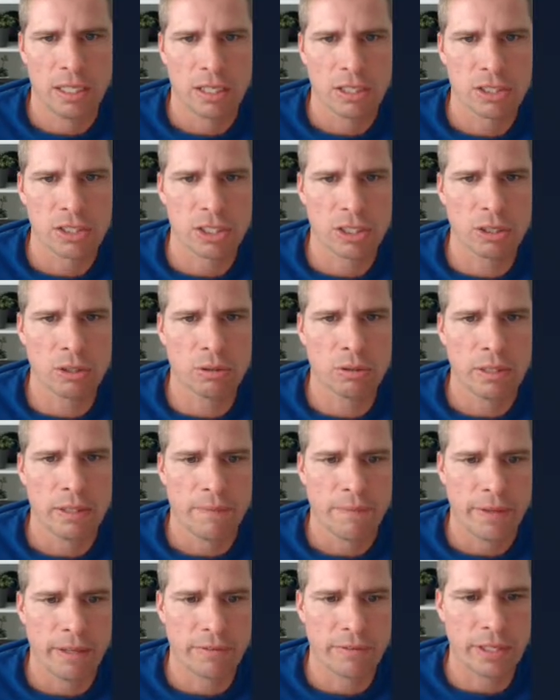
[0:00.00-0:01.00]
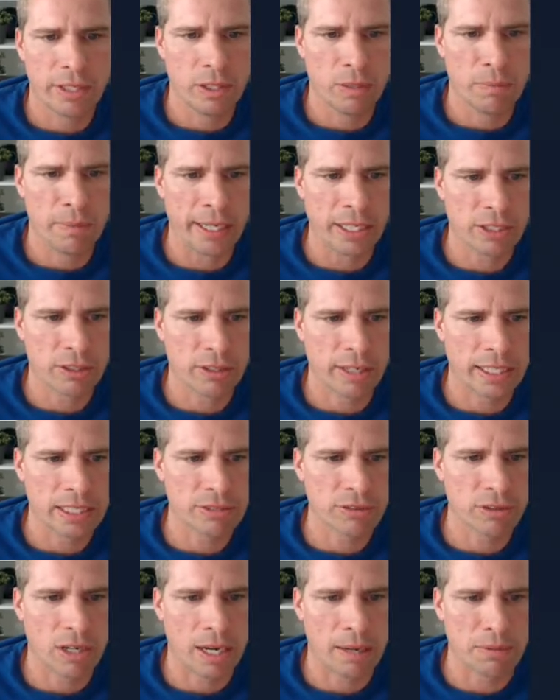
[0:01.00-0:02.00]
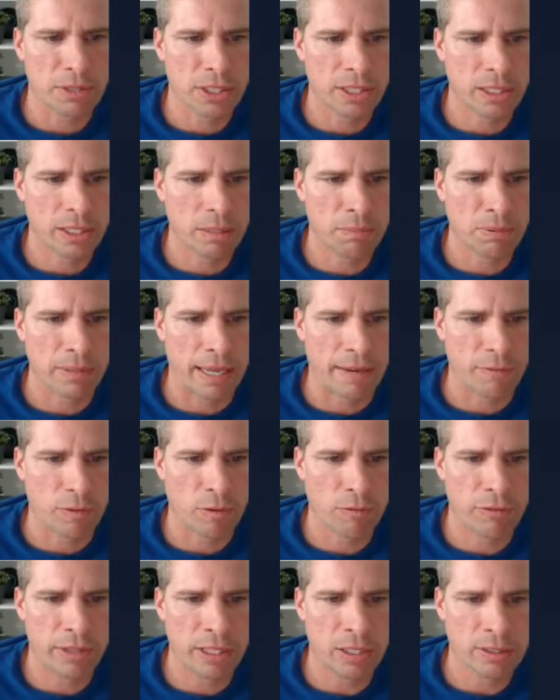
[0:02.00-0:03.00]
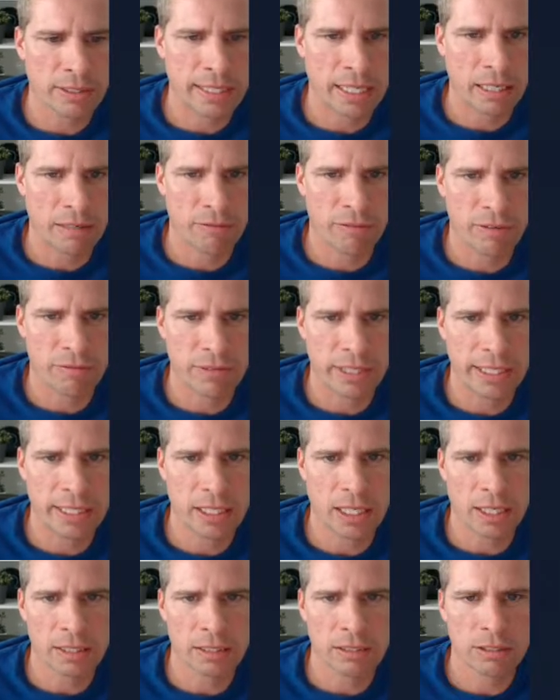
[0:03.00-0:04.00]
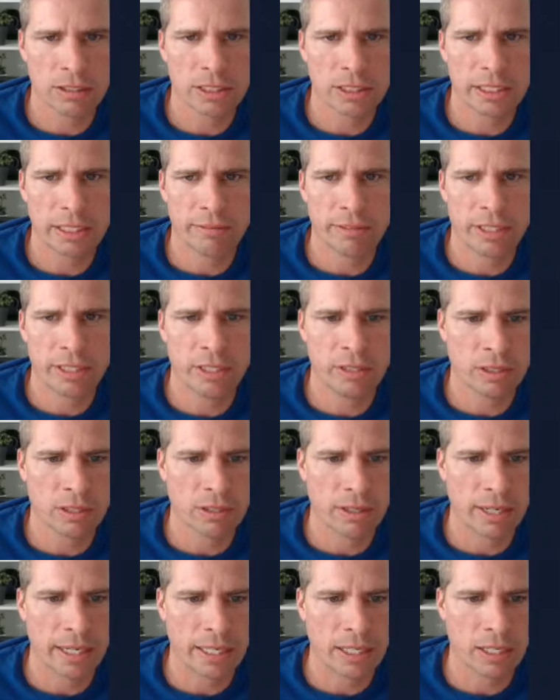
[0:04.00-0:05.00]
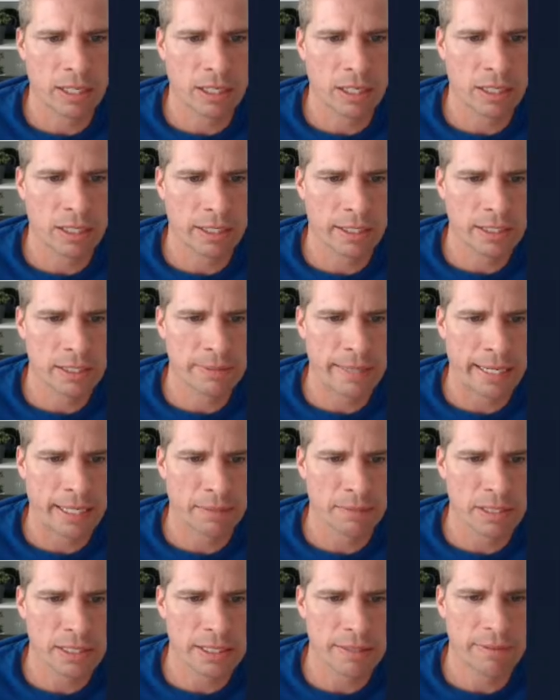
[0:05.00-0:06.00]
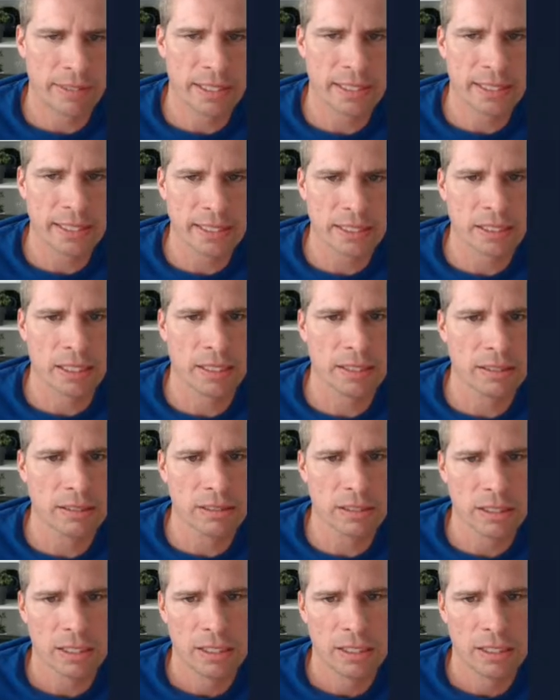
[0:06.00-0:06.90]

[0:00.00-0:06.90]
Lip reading: So if they do the bank transfer option, the platform fee goes down to $15. If they do a credit card, it's back up to $76.